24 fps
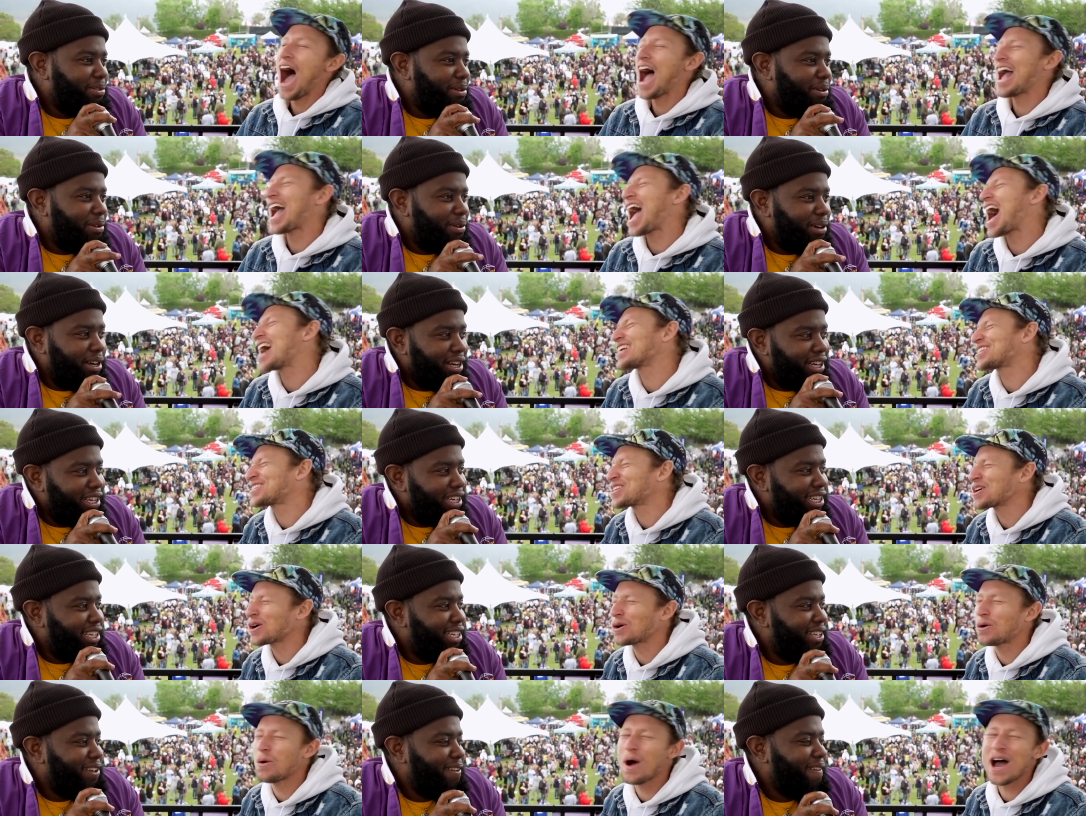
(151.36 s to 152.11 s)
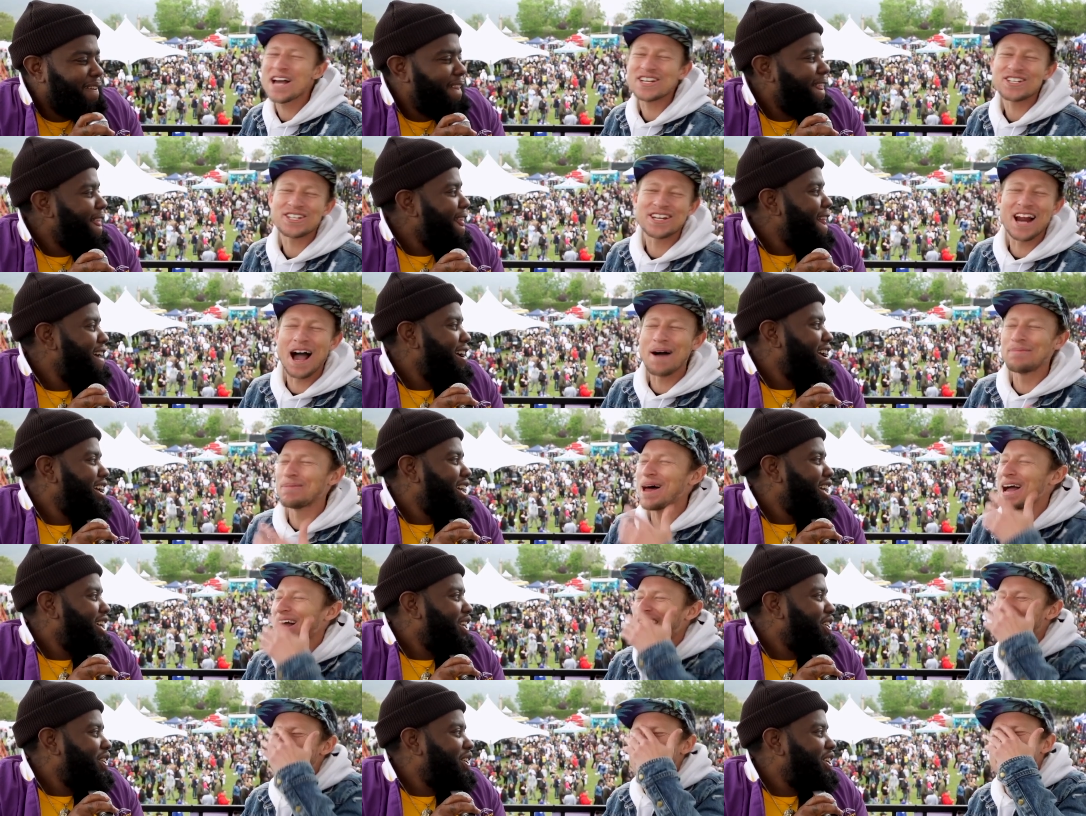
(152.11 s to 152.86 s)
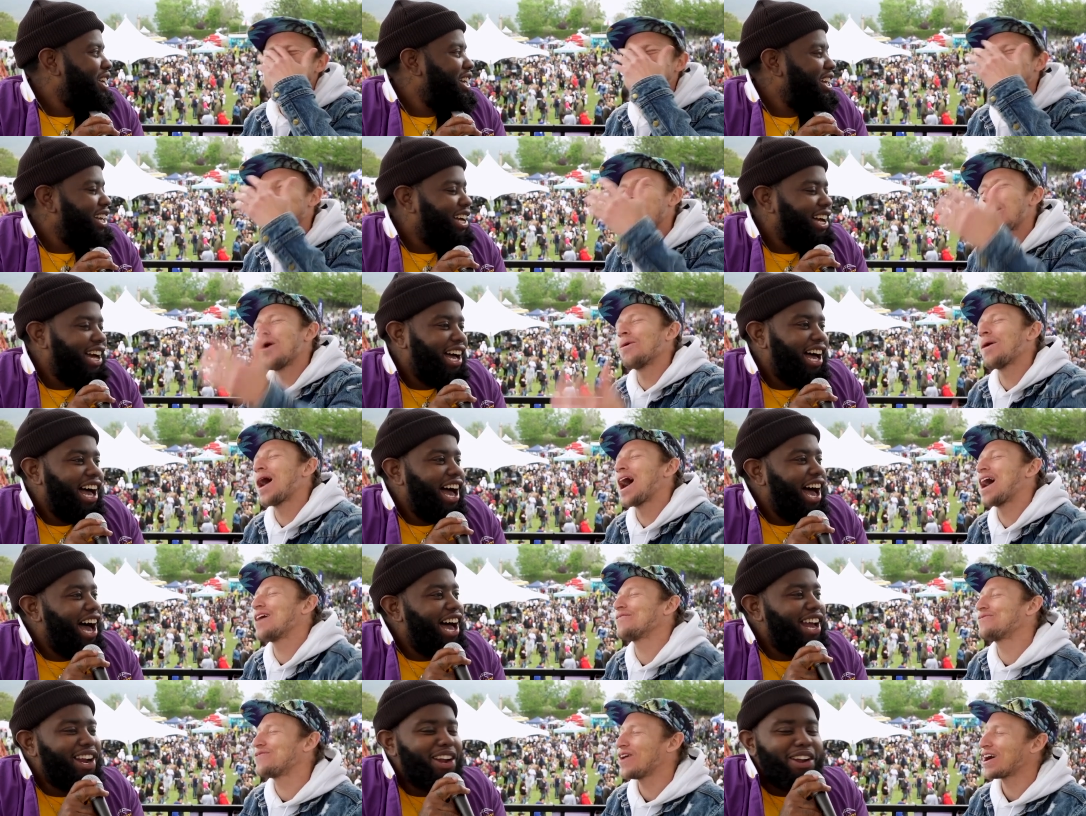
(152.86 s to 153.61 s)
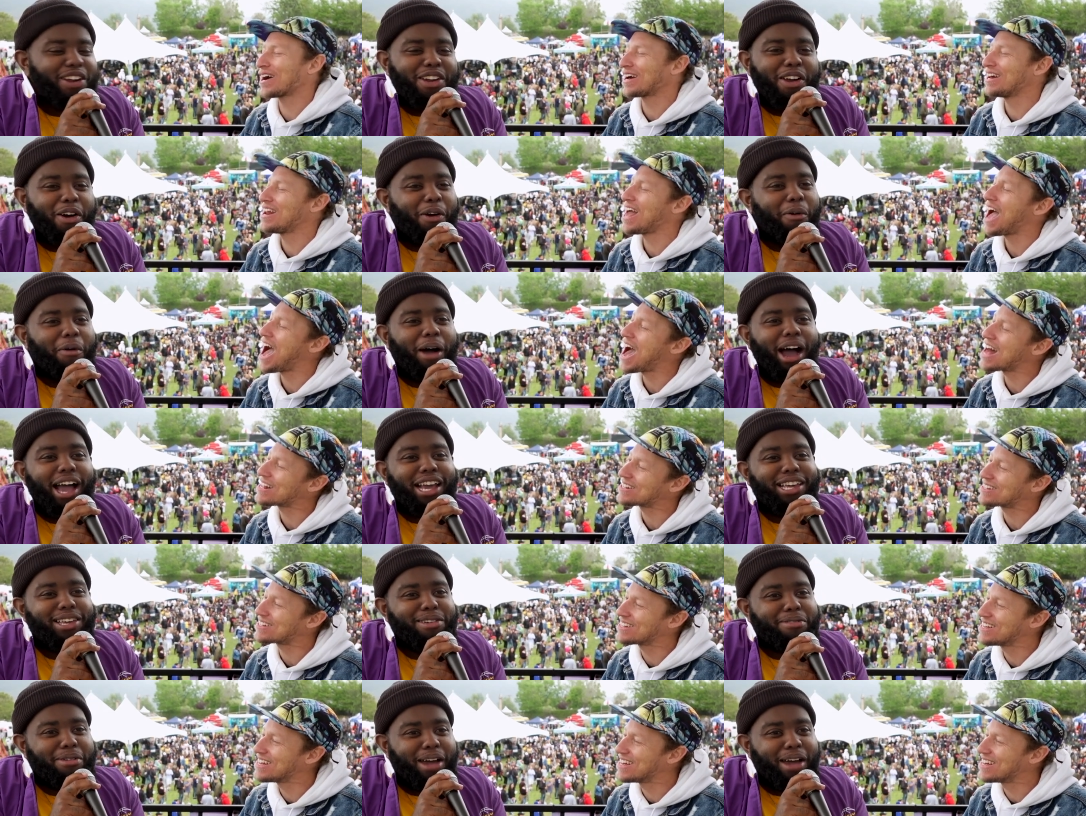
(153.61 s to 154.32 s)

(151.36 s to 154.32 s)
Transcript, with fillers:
Speaker 1: I asked the question. I'm like, I don't even know why. I don't know why you